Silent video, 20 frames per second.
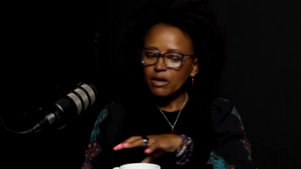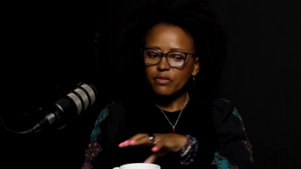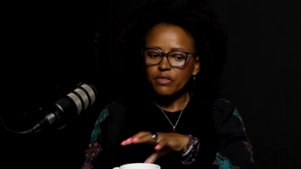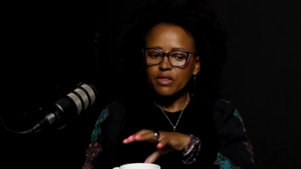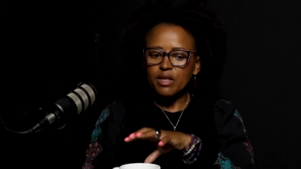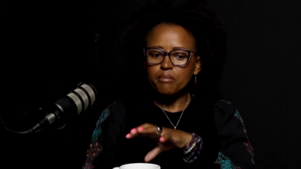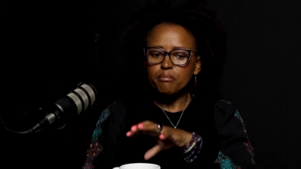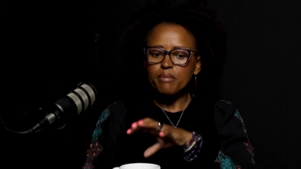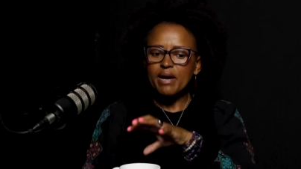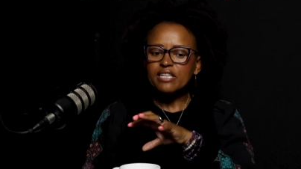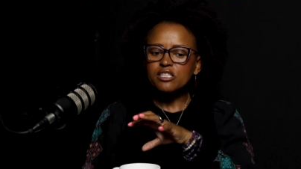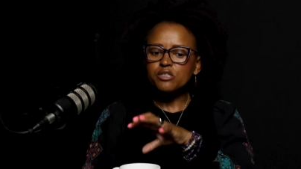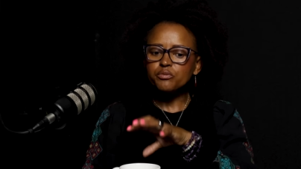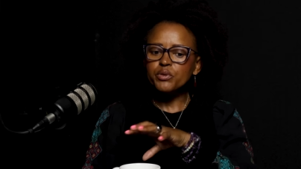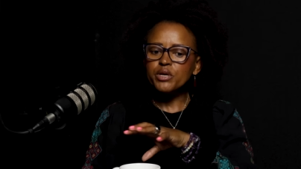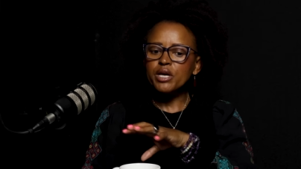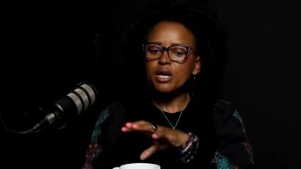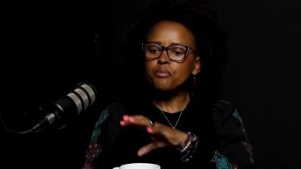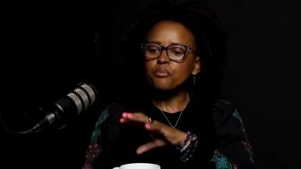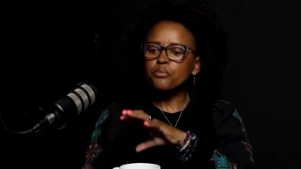There must
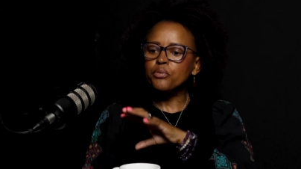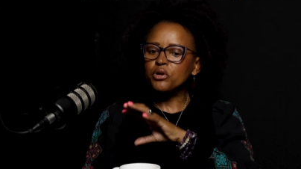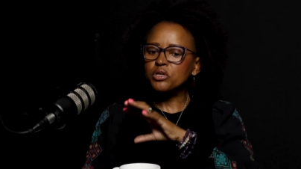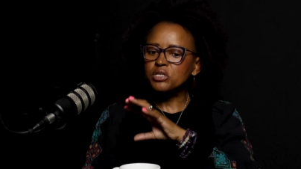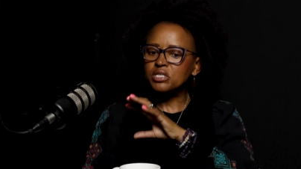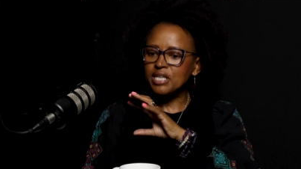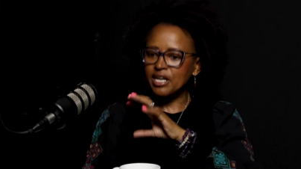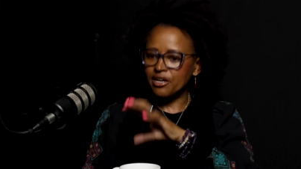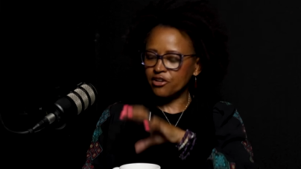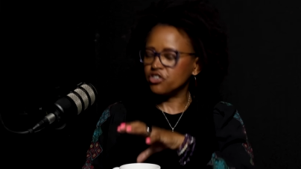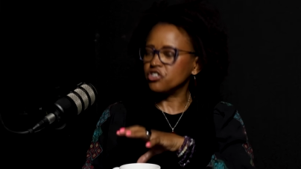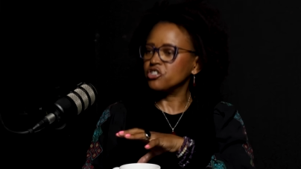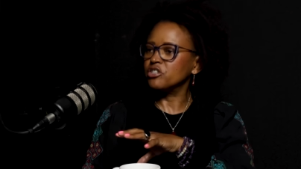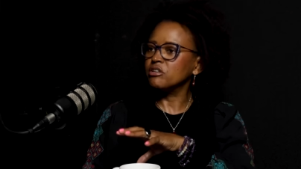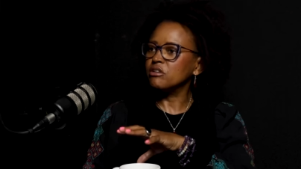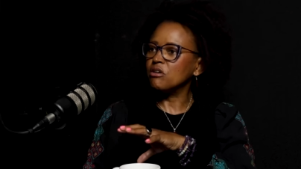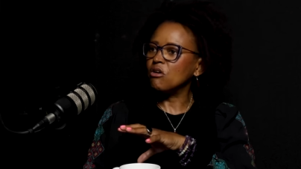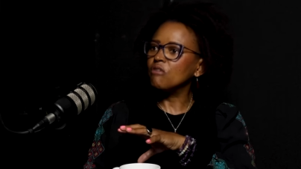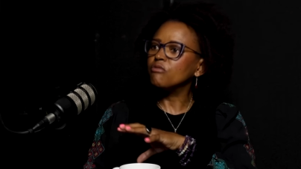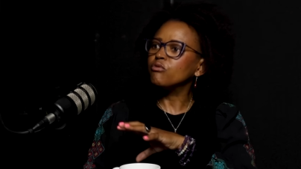be a
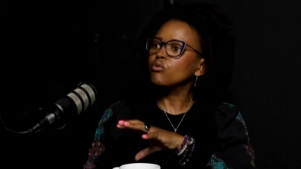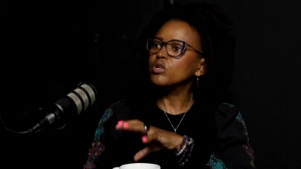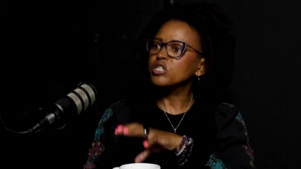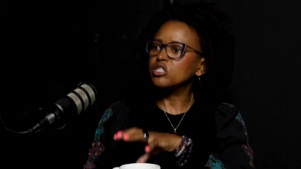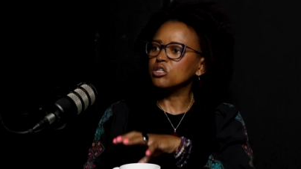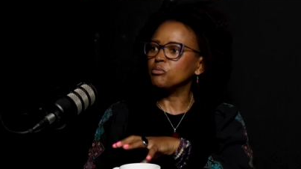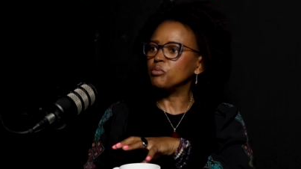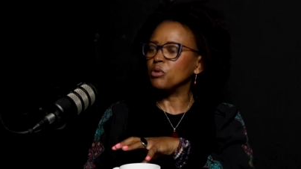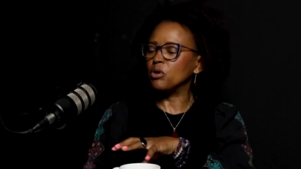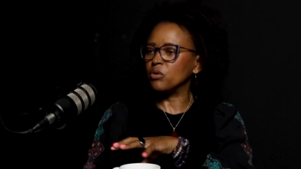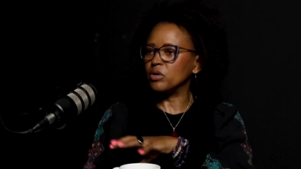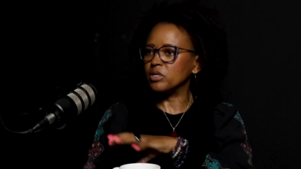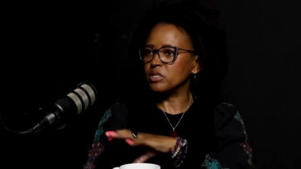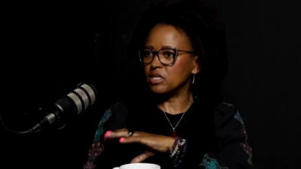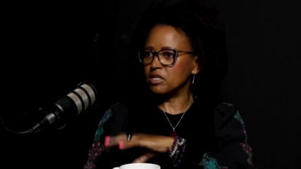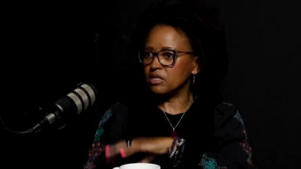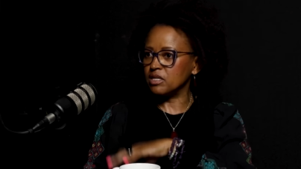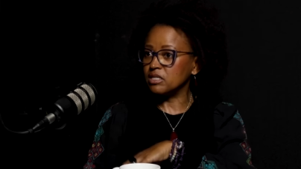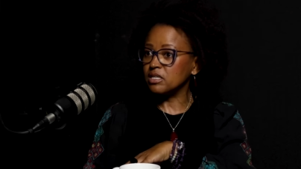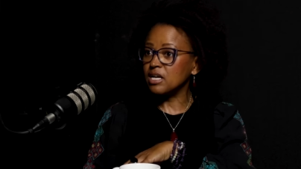protection of whistleblowers
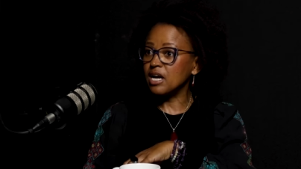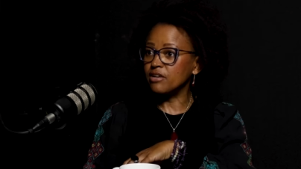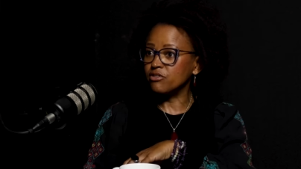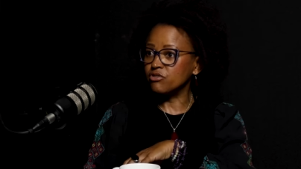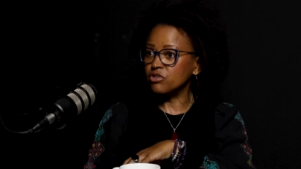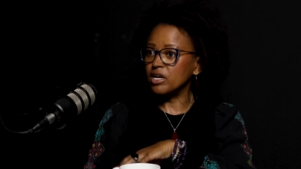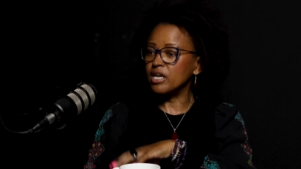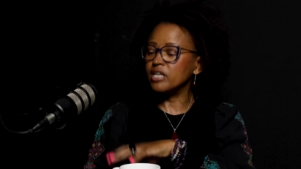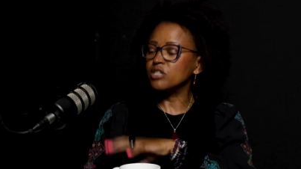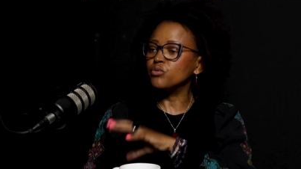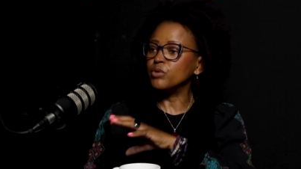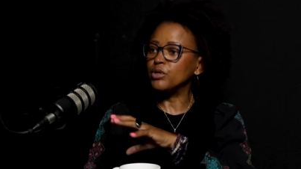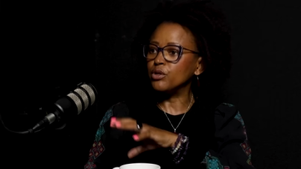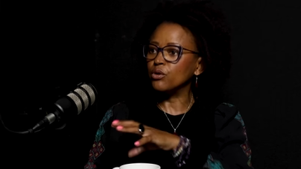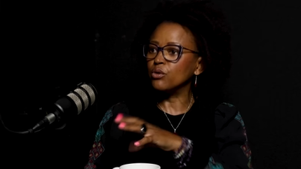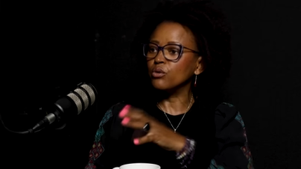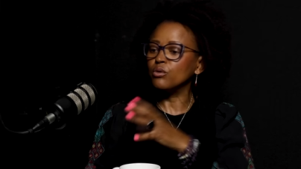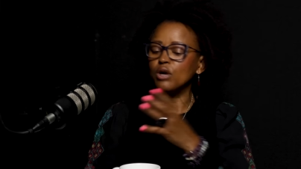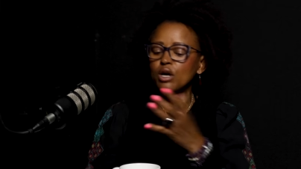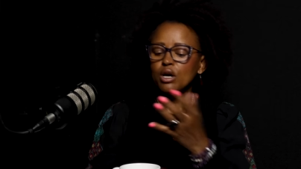in this country. As we
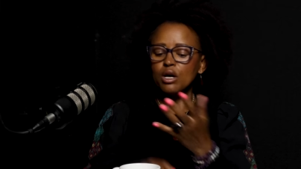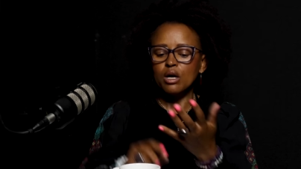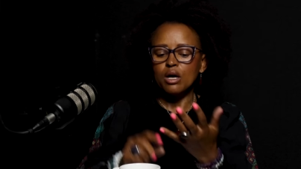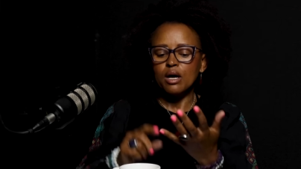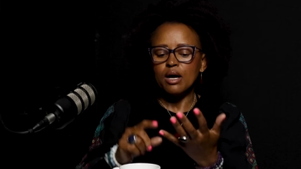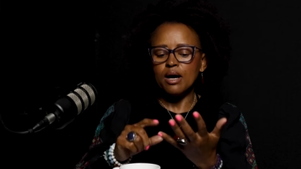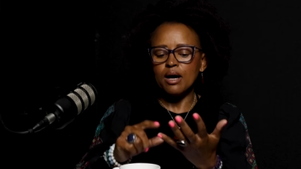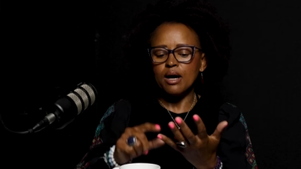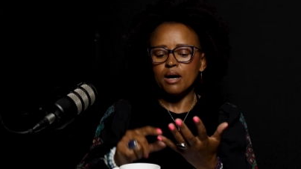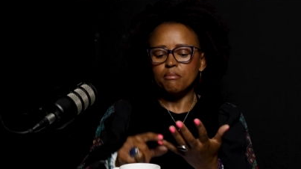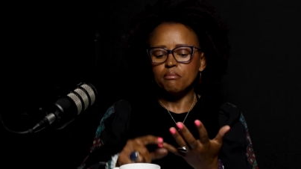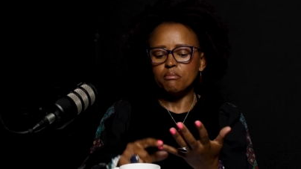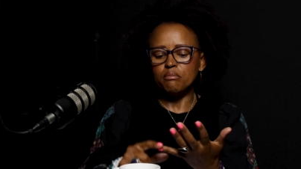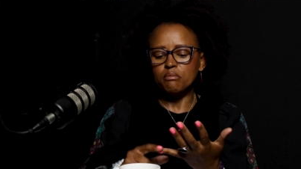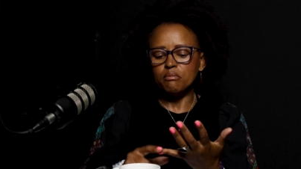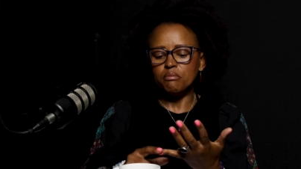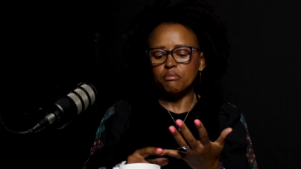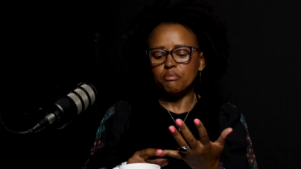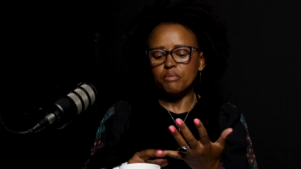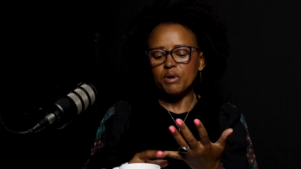know, um,
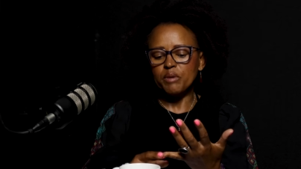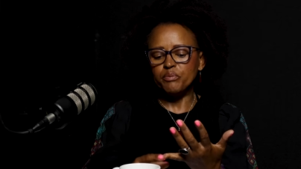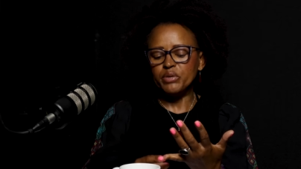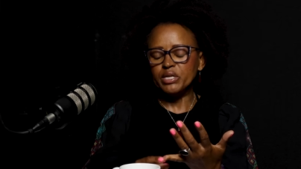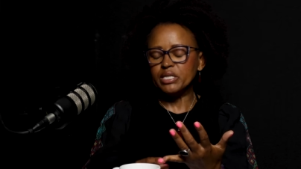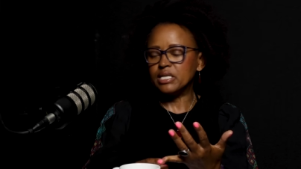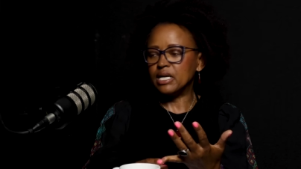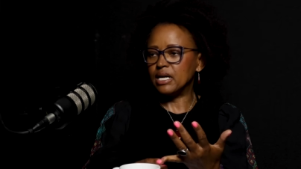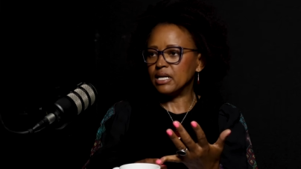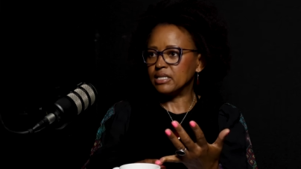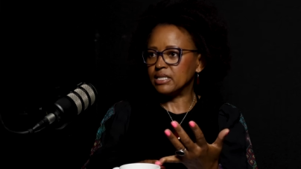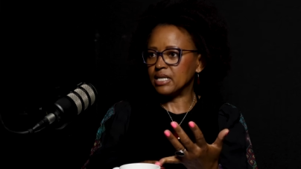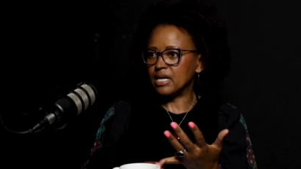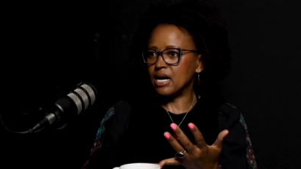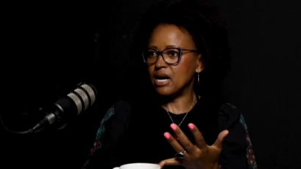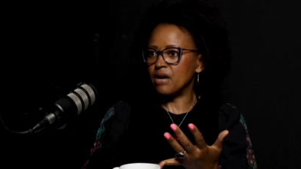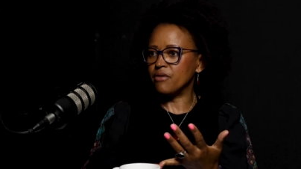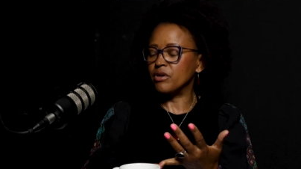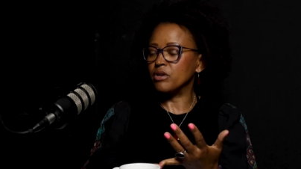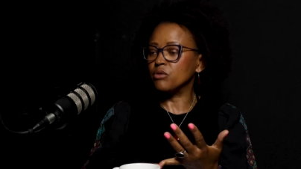Babita
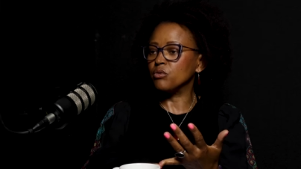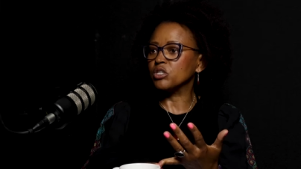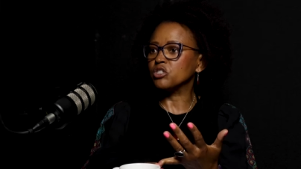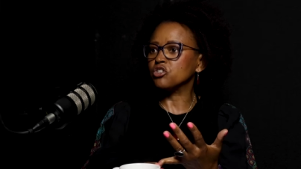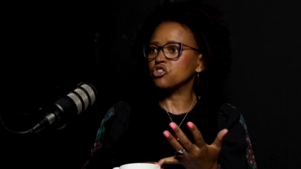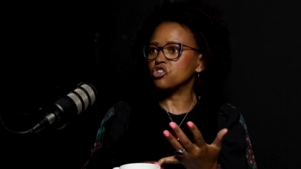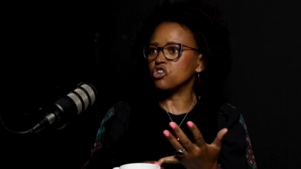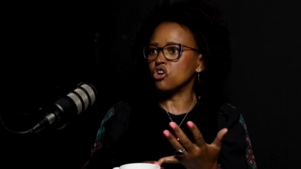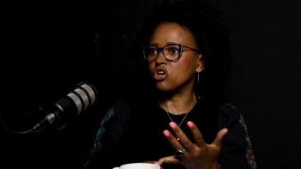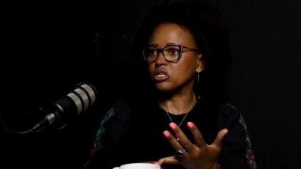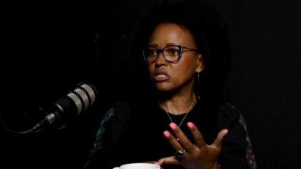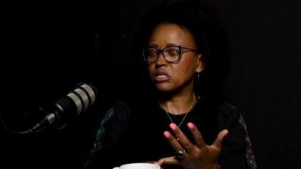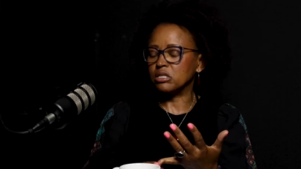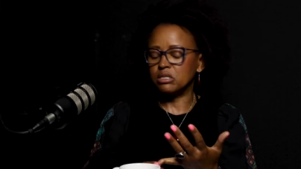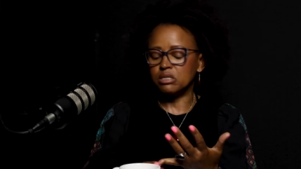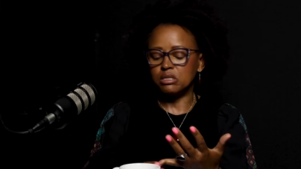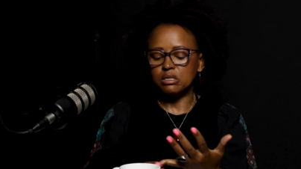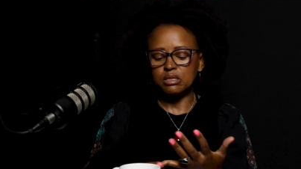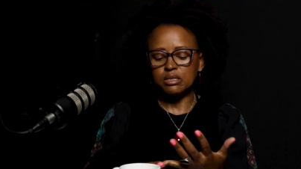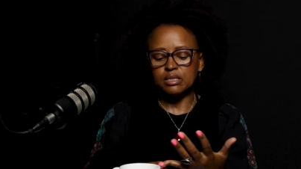Deokaran was shot
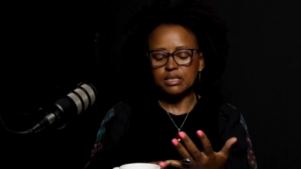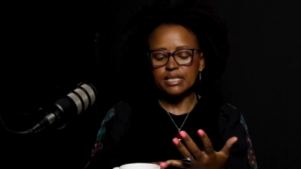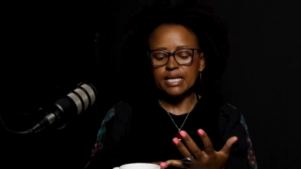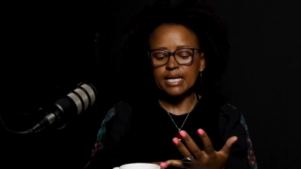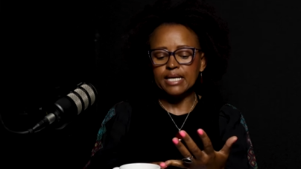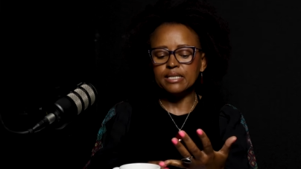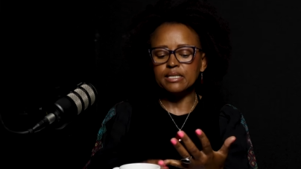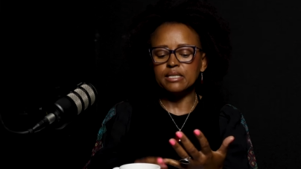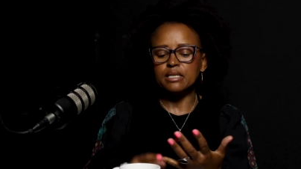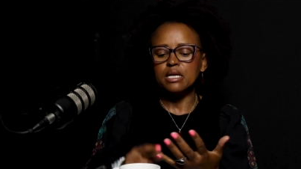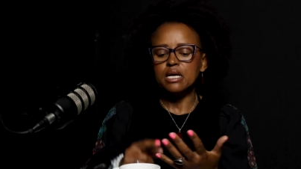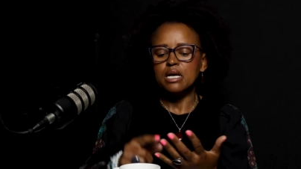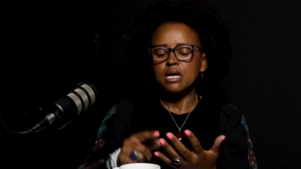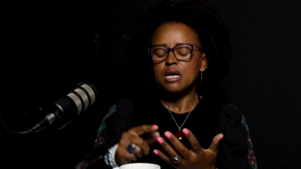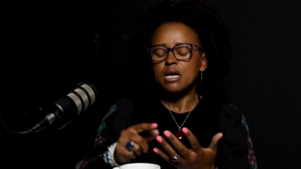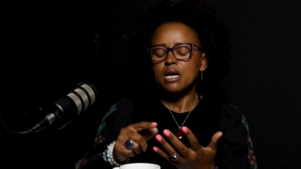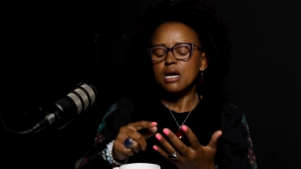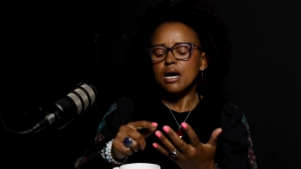dead. And killed.